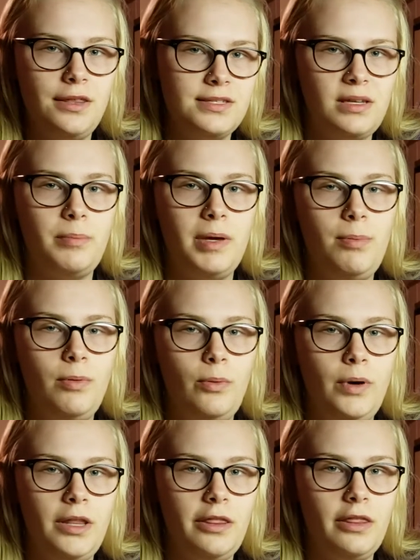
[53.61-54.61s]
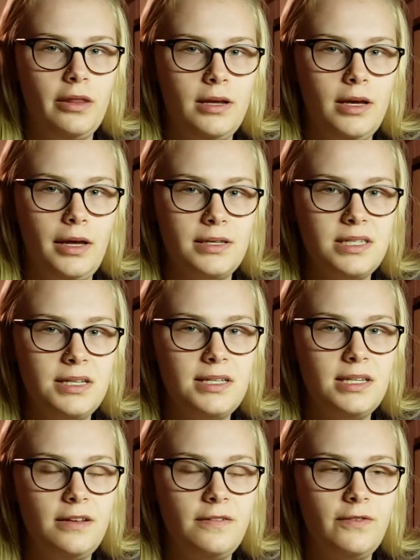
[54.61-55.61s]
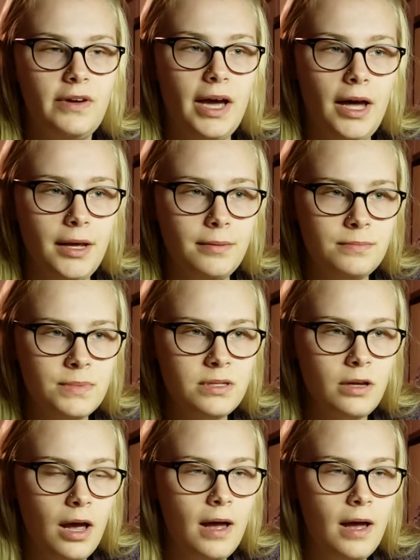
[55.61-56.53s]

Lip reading: Some people with sensitive gums,